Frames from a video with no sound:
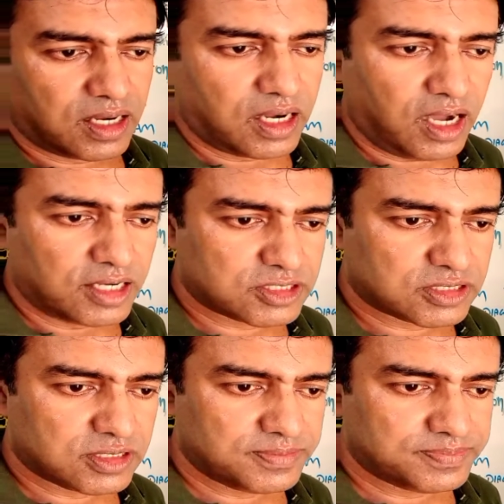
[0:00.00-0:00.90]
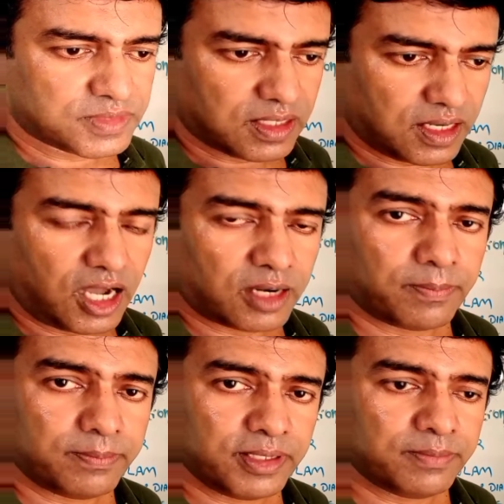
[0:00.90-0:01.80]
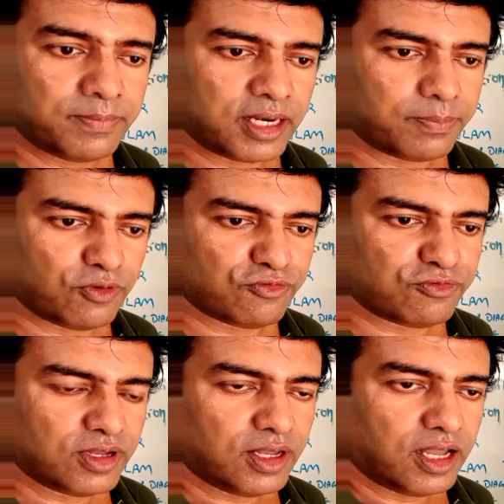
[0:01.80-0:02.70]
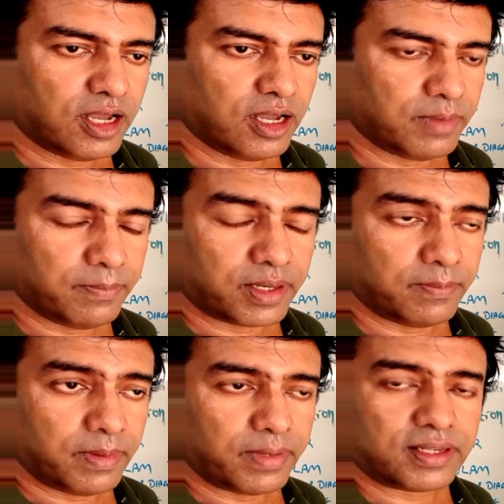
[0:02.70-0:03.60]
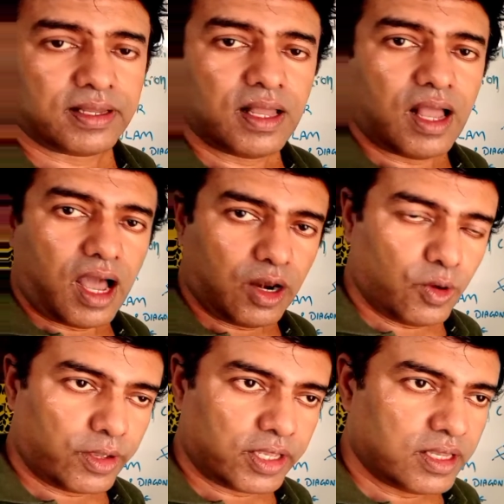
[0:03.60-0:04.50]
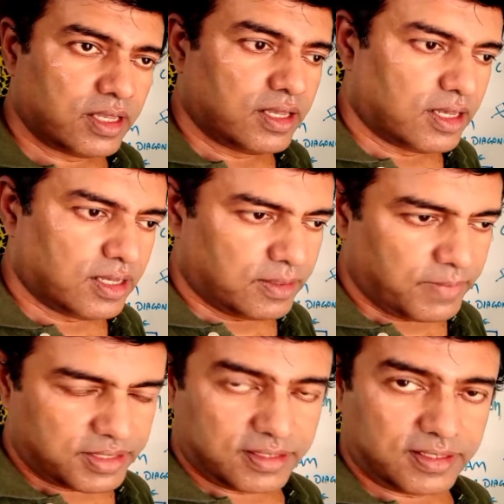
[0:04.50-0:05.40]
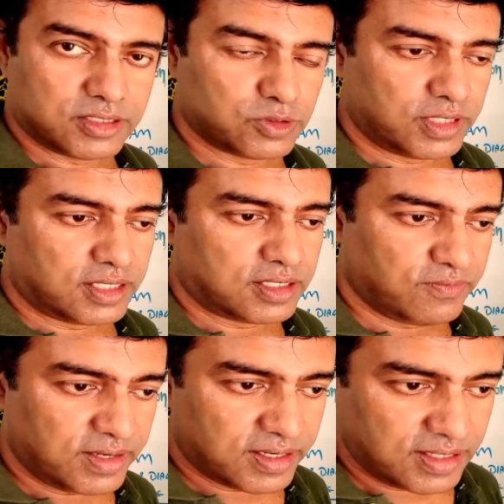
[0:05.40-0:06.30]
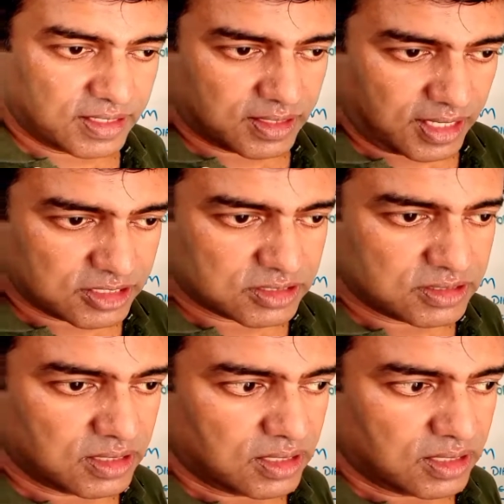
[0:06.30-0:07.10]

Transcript: car being made up of memory alloy material, so that when it get crushed,